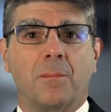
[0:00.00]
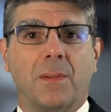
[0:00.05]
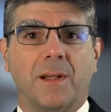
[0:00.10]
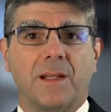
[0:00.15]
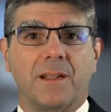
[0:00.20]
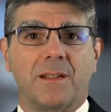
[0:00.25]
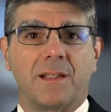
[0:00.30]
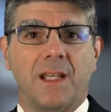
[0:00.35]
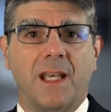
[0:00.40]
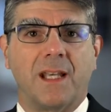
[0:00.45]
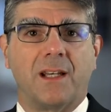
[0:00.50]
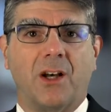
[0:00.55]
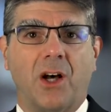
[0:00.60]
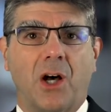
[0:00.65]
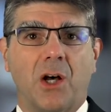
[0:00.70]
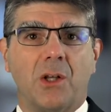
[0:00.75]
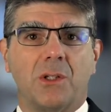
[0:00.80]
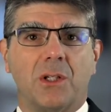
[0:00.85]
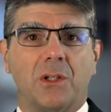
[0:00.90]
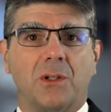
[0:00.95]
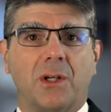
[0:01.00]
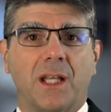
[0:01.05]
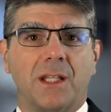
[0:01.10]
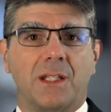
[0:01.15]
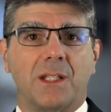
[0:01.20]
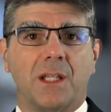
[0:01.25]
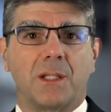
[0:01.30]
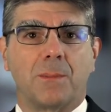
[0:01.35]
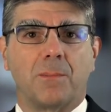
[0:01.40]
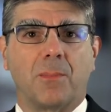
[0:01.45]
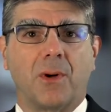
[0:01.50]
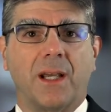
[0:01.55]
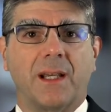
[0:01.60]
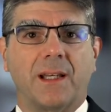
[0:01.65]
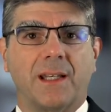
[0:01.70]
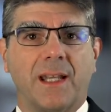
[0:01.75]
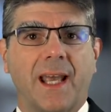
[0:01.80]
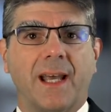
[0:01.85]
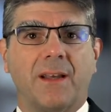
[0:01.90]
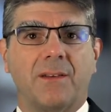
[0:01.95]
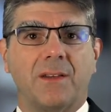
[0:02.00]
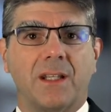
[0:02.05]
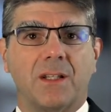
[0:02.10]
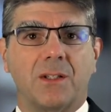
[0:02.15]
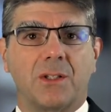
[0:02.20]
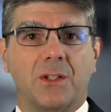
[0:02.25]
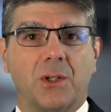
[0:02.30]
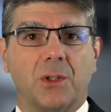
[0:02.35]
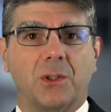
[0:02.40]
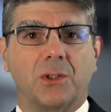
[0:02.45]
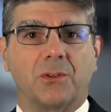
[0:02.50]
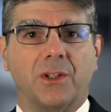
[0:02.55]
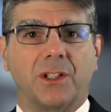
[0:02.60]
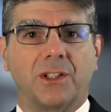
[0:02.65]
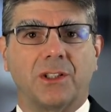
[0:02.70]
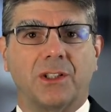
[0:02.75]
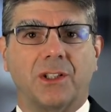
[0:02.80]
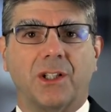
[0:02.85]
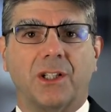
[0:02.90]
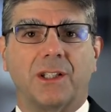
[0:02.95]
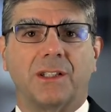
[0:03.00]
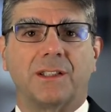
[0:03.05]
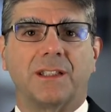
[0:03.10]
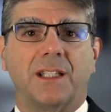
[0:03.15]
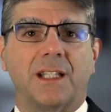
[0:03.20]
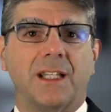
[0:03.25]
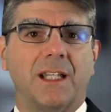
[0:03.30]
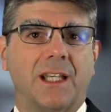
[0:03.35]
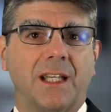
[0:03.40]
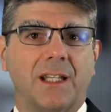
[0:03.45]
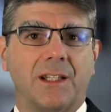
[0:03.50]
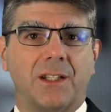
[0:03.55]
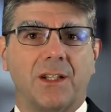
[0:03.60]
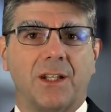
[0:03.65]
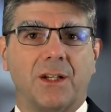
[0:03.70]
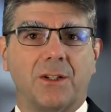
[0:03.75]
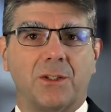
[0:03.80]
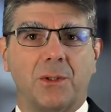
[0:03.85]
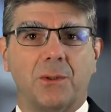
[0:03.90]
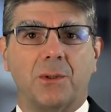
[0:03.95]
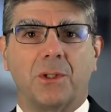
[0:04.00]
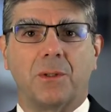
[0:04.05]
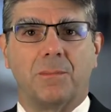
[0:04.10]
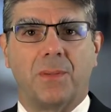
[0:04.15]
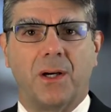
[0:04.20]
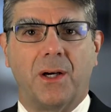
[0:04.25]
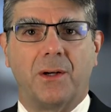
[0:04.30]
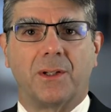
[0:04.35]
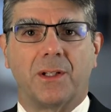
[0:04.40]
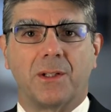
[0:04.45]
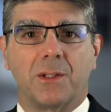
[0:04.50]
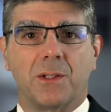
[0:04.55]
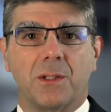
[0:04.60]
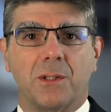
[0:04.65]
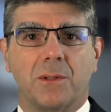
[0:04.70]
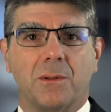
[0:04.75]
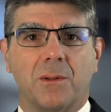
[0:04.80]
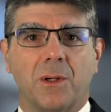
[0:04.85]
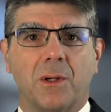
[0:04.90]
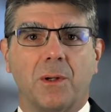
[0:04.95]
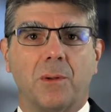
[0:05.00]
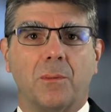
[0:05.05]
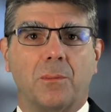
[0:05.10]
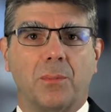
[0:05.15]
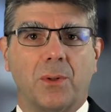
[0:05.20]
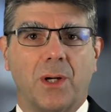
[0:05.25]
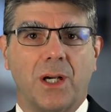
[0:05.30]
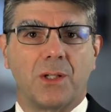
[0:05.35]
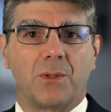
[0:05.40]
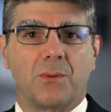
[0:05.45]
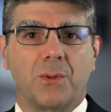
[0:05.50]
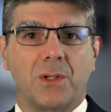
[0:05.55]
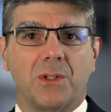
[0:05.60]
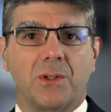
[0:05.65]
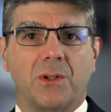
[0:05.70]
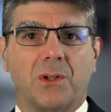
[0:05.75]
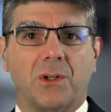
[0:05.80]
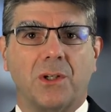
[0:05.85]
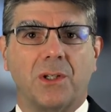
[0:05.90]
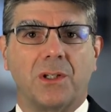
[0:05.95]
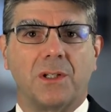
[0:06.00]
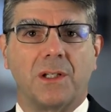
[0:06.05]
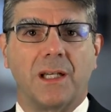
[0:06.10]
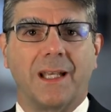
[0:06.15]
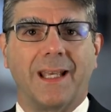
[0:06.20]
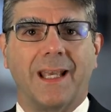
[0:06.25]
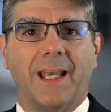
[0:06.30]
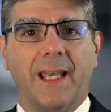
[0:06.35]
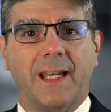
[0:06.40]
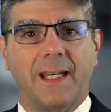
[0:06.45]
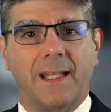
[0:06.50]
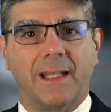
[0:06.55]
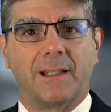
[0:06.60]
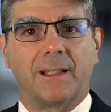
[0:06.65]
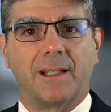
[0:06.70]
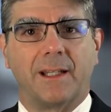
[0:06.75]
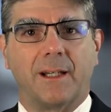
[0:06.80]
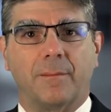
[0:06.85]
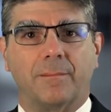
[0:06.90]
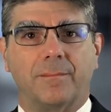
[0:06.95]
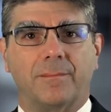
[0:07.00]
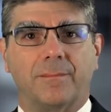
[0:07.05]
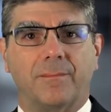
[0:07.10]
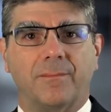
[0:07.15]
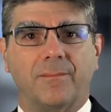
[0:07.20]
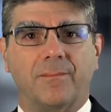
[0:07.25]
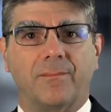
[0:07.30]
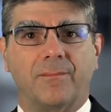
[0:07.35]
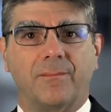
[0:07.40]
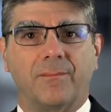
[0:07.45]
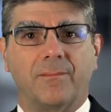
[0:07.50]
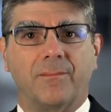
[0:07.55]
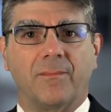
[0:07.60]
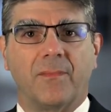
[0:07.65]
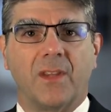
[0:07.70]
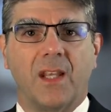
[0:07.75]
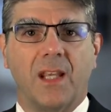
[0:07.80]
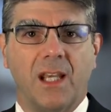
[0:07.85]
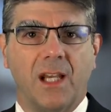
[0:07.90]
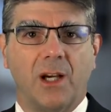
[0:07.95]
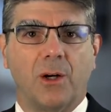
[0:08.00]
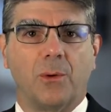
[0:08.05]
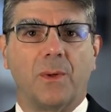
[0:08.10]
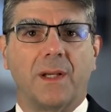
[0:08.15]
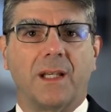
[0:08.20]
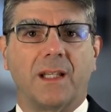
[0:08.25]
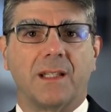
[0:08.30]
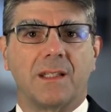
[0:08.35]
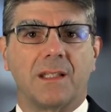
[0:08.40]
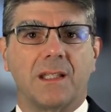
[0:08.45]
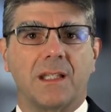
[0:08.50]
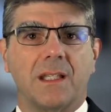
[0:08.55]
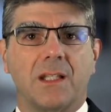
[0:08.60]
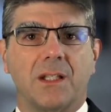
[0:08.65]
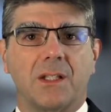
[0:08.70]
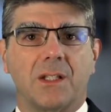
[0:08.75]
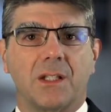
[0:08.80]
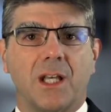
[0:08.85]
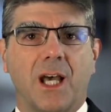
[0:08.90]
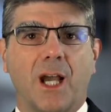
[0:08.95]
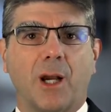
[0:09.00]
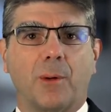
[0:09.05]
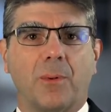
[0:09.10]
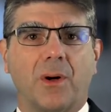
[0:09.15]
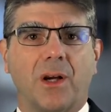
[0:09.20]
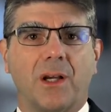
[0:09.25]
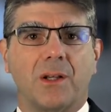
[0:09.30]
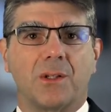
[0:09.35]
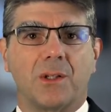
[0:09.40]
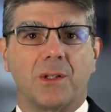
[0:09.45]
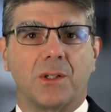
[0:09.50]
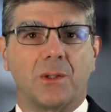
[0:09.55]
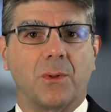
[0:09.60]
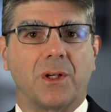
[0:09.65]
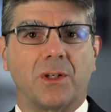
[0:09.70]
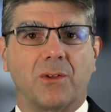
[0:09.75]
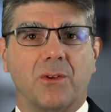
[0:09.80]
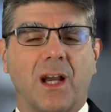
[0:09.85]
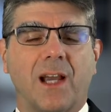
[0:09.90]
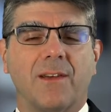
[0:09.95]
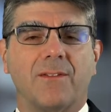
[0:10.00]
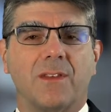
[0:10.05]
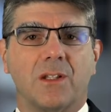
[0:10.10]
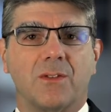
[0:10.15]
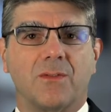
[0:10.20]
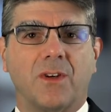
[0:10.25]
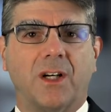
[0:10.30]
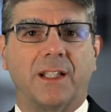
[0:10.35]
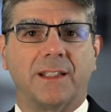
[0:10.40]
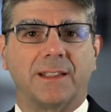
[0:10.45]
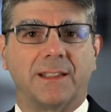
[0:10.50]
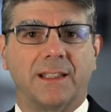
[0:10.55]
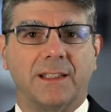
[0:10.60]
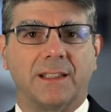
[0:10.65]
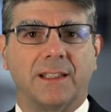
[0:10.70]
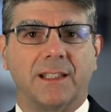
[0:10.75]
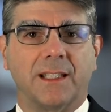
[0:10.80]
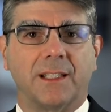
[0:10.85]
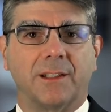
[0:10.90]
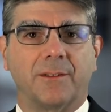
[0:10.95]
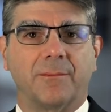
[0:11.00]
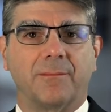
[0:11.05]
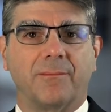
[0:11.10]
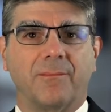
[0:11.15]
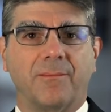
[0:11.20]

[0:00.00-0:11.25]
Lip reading: But his data also lets us break down these total returns into their 2 components, price return and income. Here we can see that stock prices are what drive this volatility.